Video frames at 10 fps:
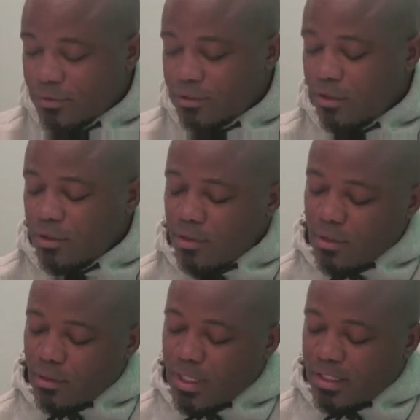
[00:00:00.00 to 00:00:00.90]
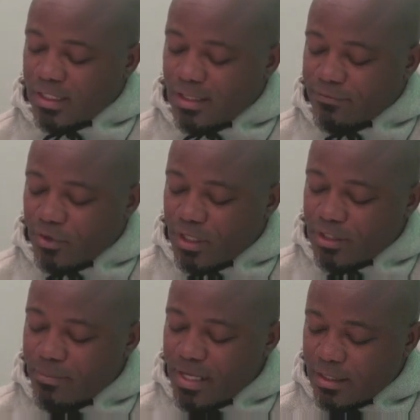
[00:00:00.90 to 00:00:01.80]
So let us avoid
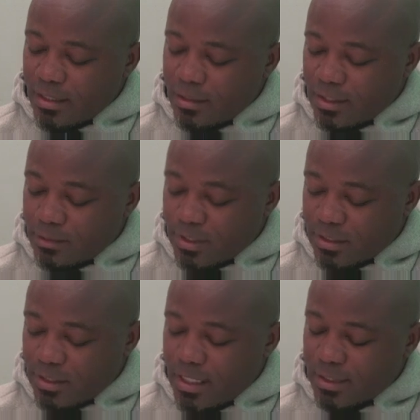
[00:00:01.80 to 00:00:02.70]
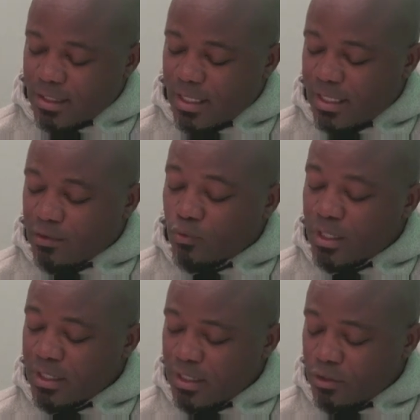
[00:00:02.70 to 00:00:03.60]
making these mistakes and
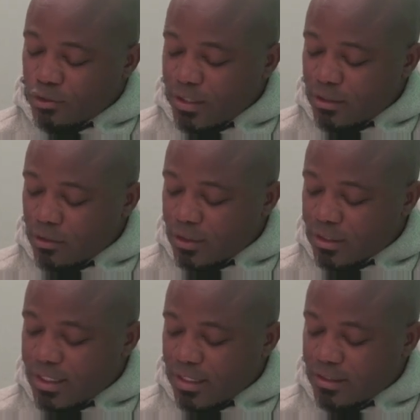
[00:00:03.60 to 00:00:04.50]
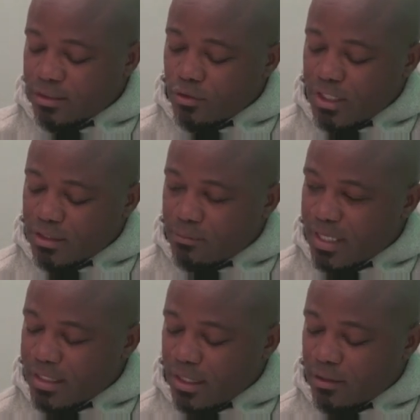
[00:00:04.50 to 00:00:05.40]
we usually notice that students
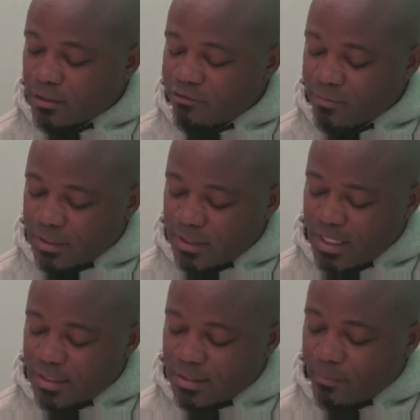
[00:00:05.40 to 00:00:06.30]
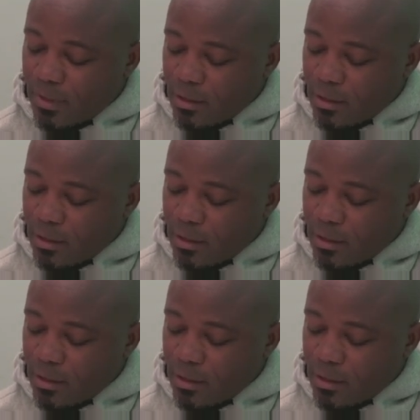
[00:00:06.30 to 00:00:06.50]
make a lot of mistakes